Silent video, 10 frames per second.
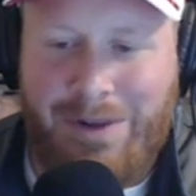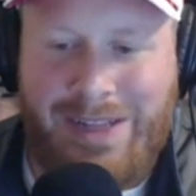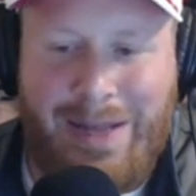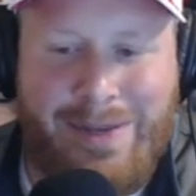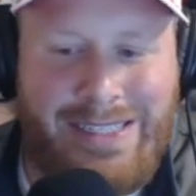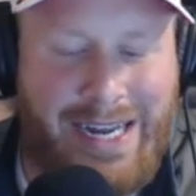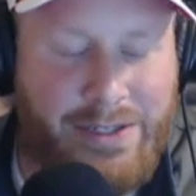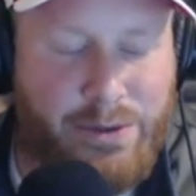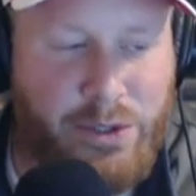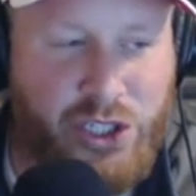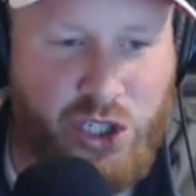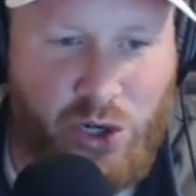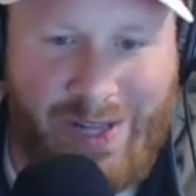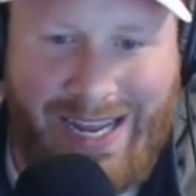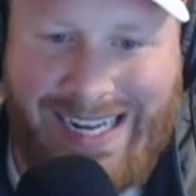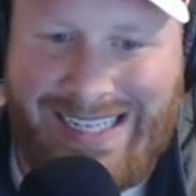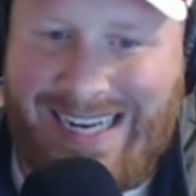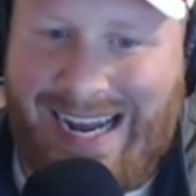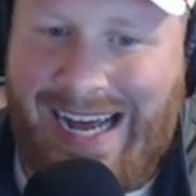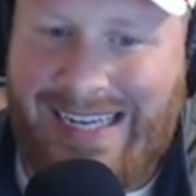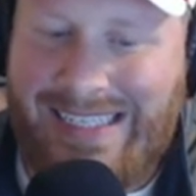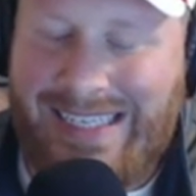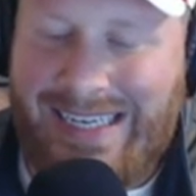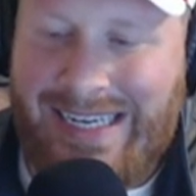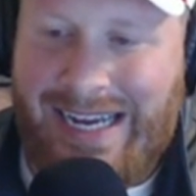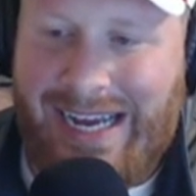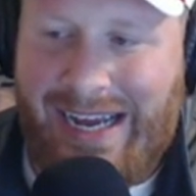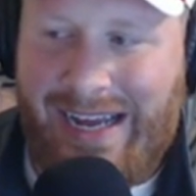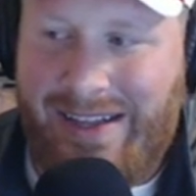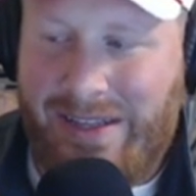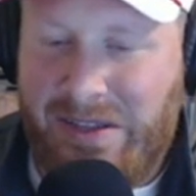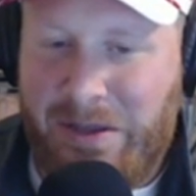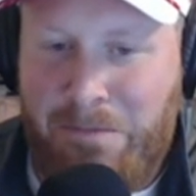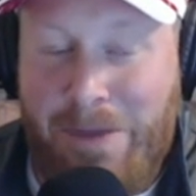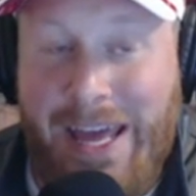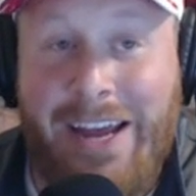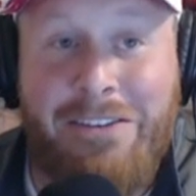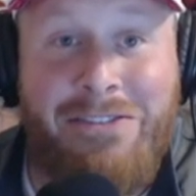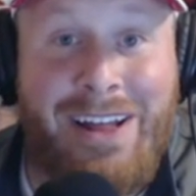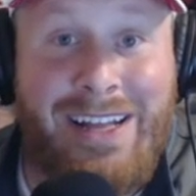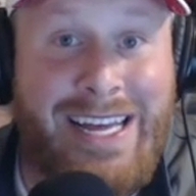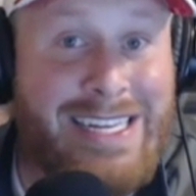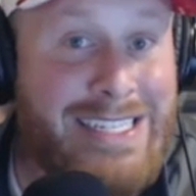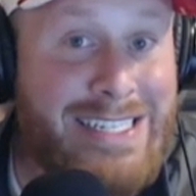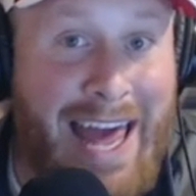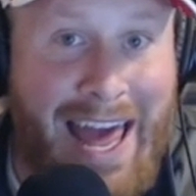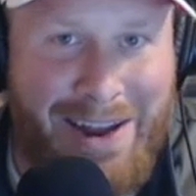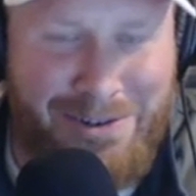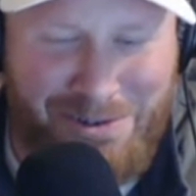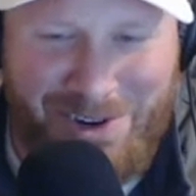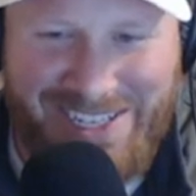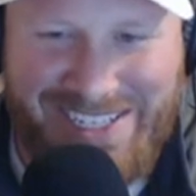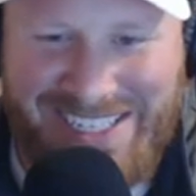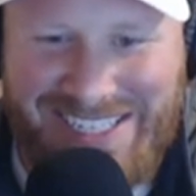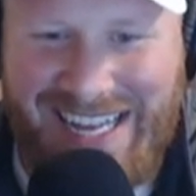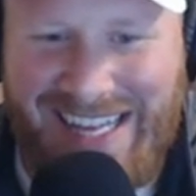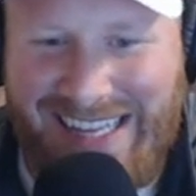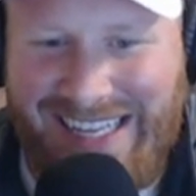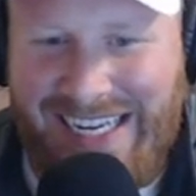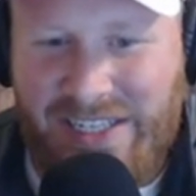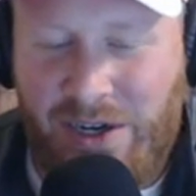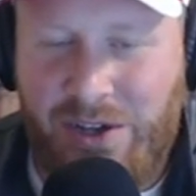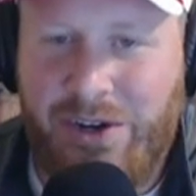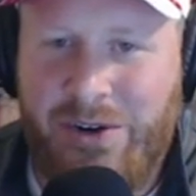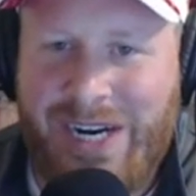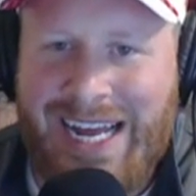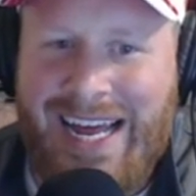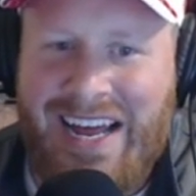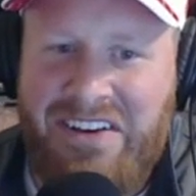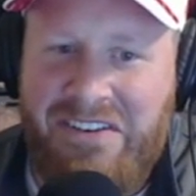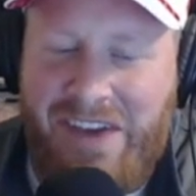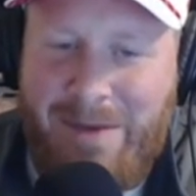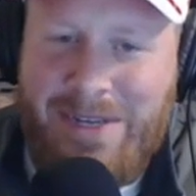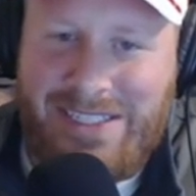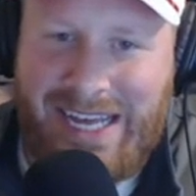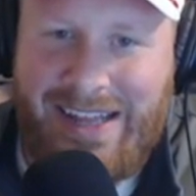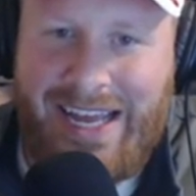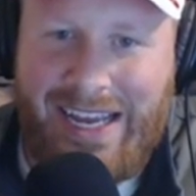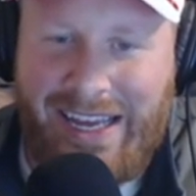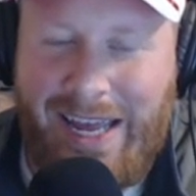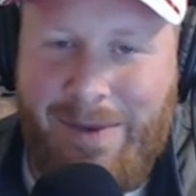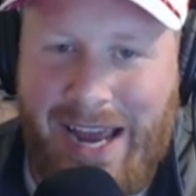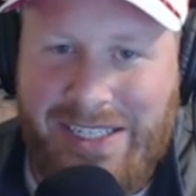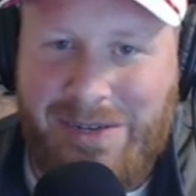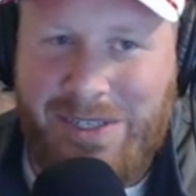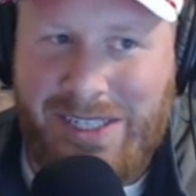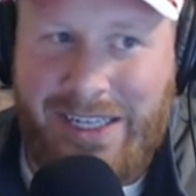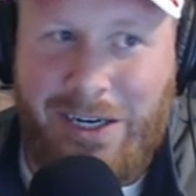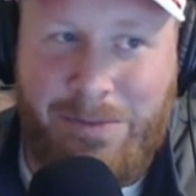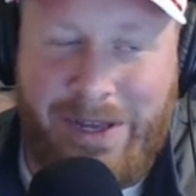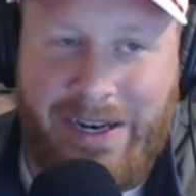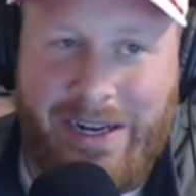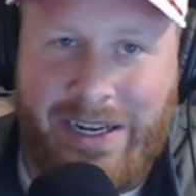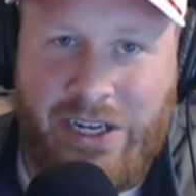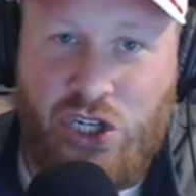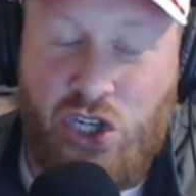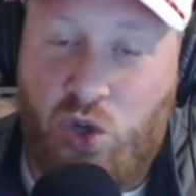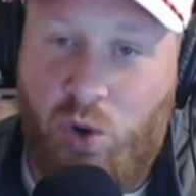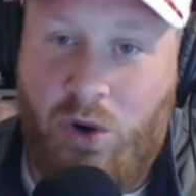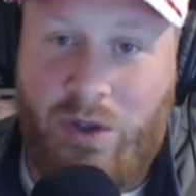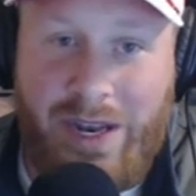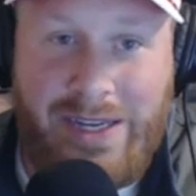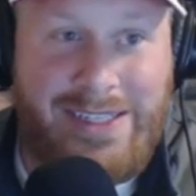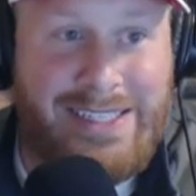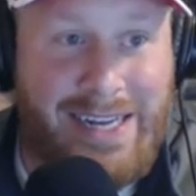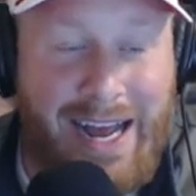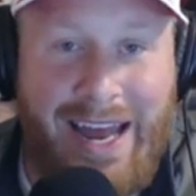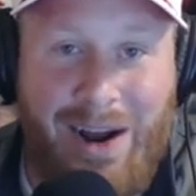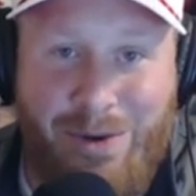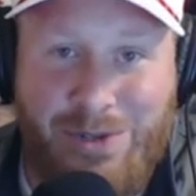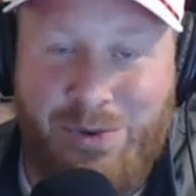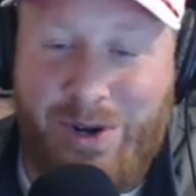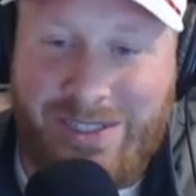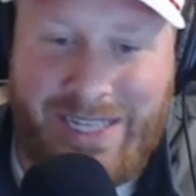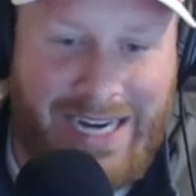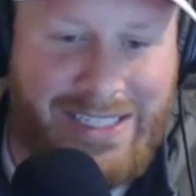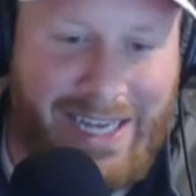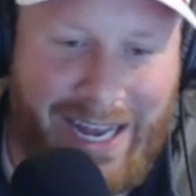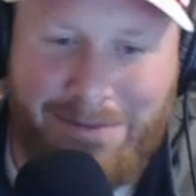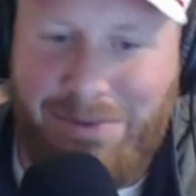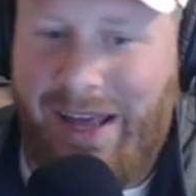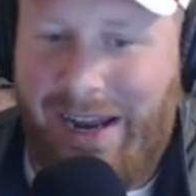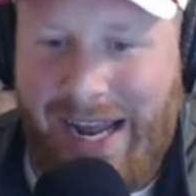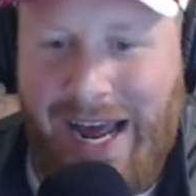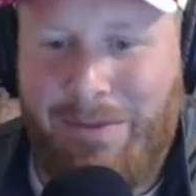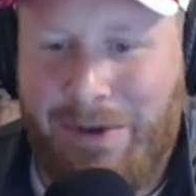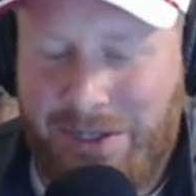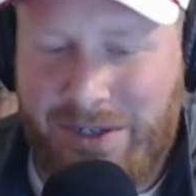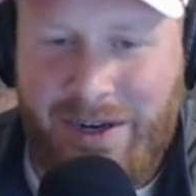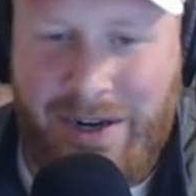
Clements High School in Sugar Land. He's not the big fella his dad was, to say the least. Although, famously, I think Hakeem actually was a little bit shorter than his listed height always was, and actually kind of played into how much